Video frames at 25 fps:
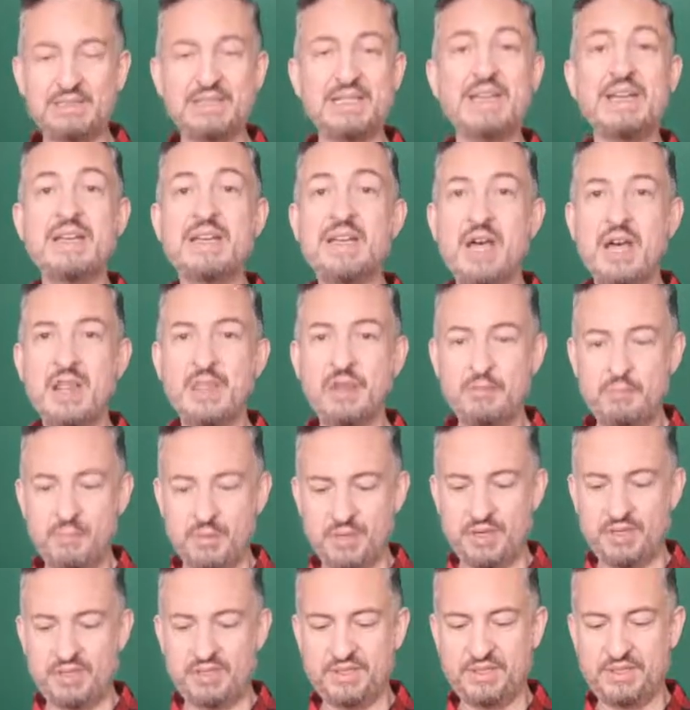another
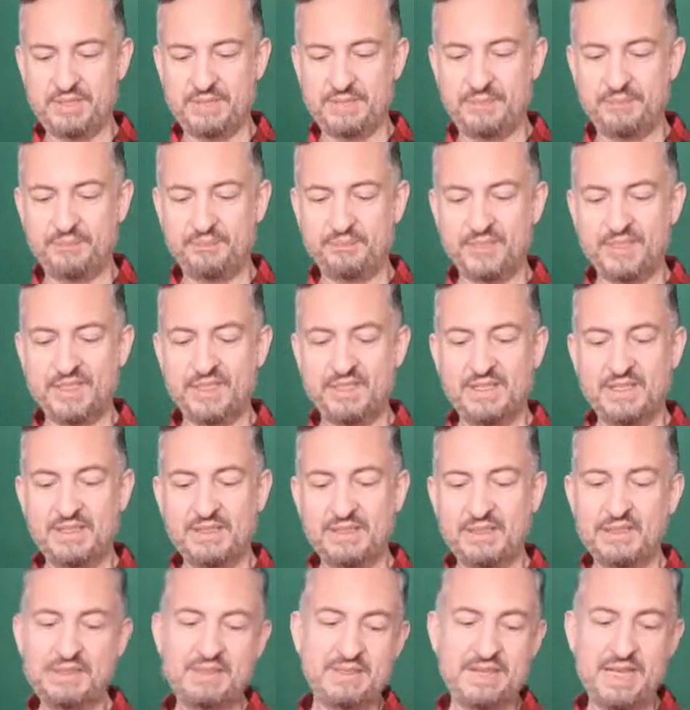person.
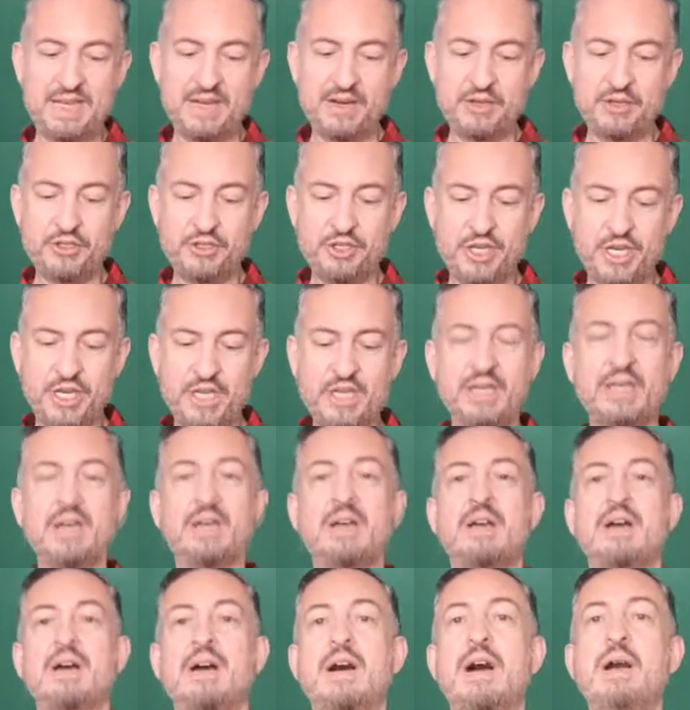This is letter G,
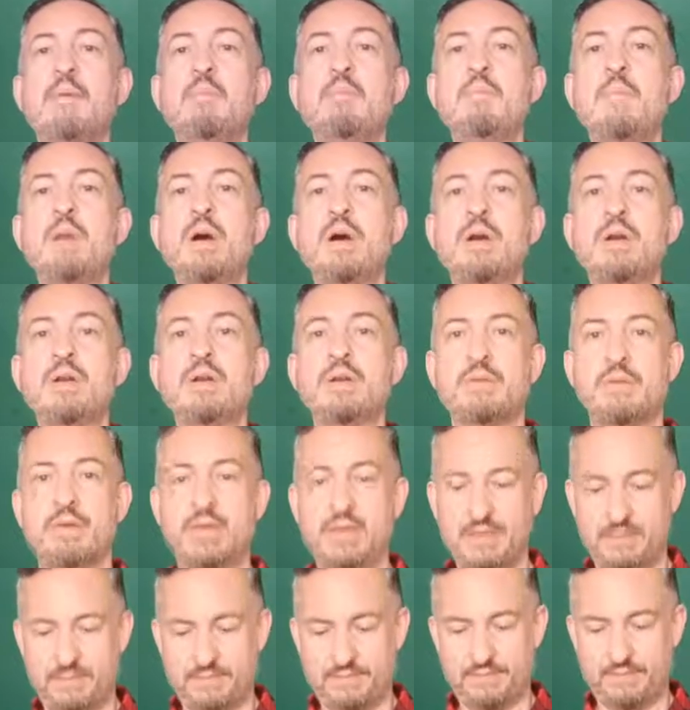a
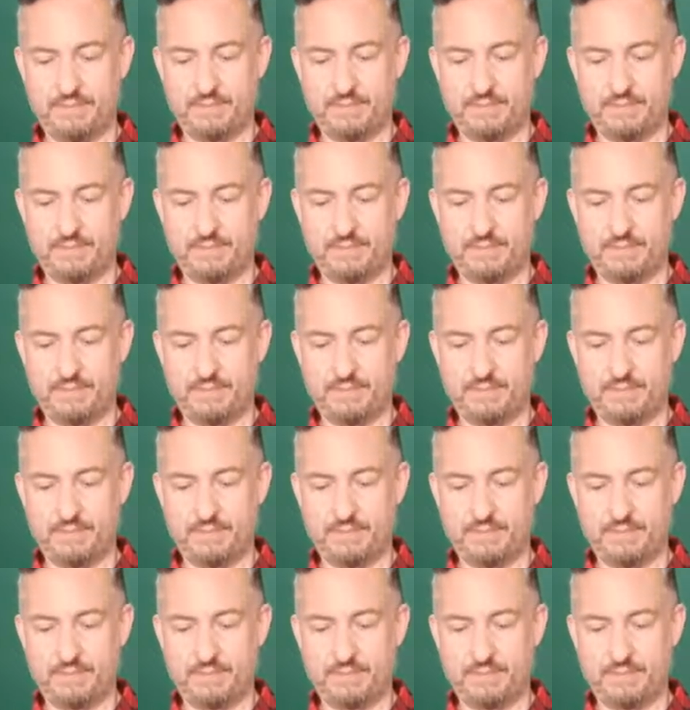murderer.